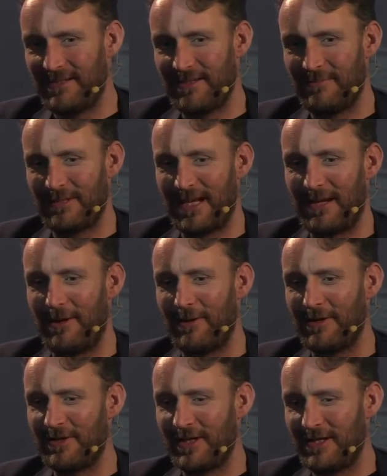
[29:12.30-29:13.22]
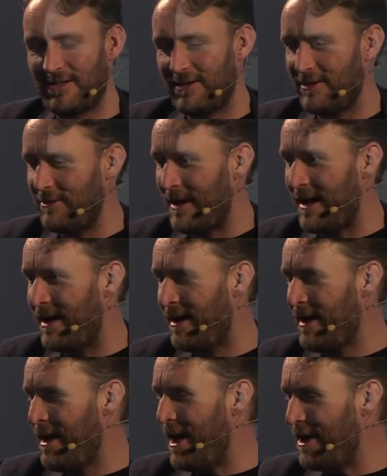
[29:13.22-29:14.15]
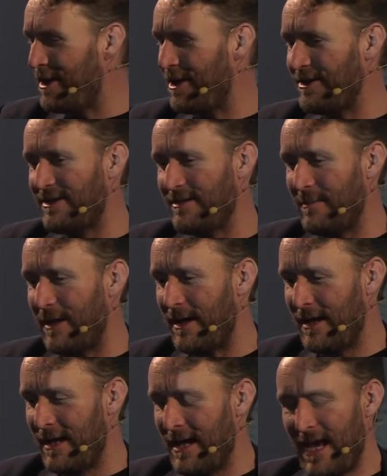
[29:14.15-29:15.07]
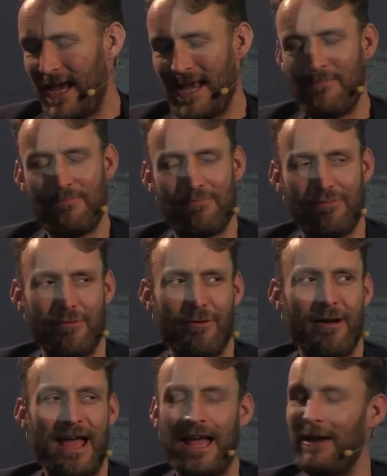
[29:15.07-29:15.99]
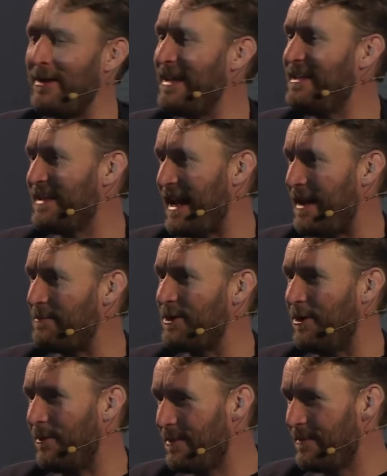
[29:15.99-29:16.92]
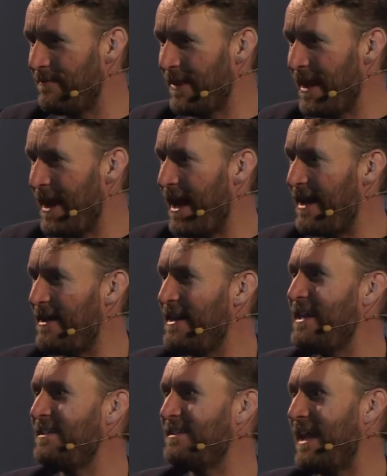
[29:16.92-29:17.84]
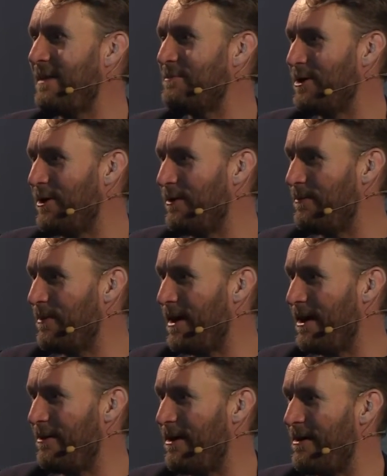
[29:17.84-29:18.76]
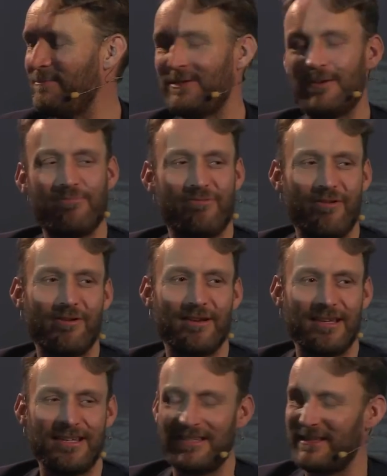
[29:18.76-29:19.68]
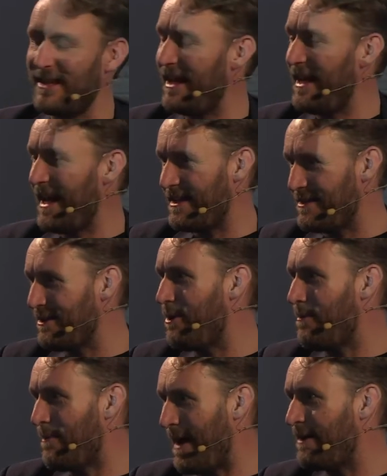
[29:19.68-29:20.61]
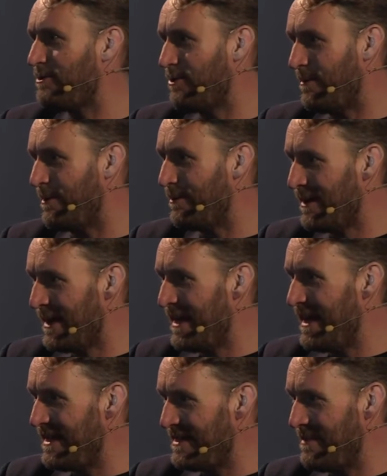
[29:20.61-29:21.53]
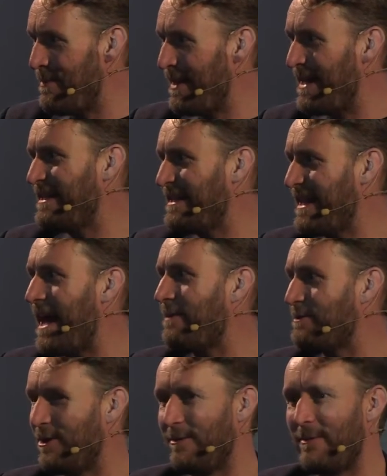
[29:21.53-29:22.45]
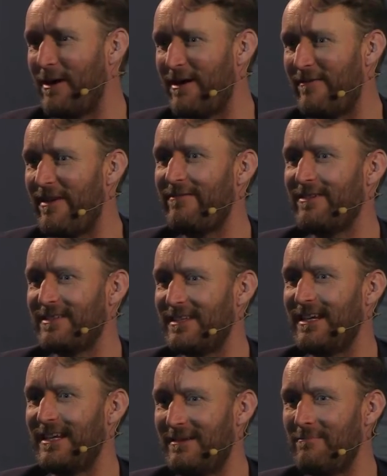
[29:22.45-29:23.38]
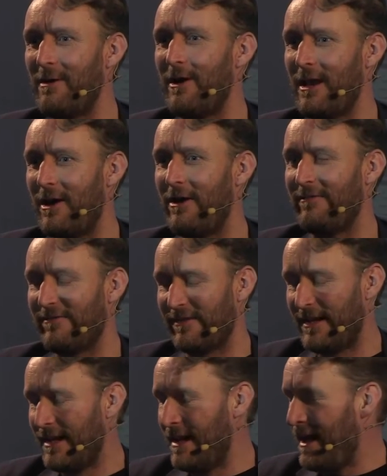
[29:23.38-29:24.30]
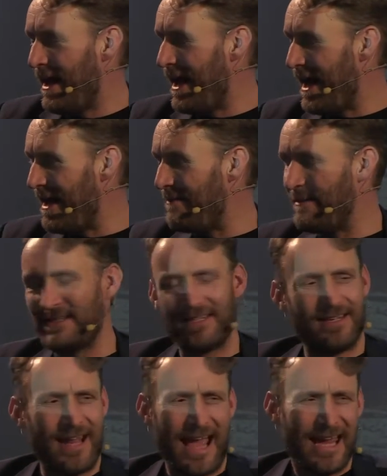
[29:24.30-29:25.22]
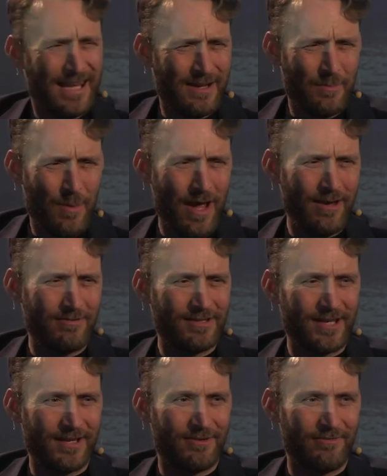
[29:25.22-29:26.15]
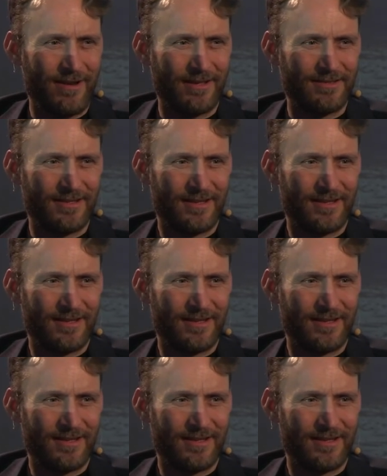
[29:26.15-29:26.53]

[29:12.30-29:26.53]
some technology to a customer, he brought out his laptop. And this laptop, well, I'm surprised he hasn't got back trouble. It's the biggest laptop I have ever seen in my life. It's an Alienware, is that correct?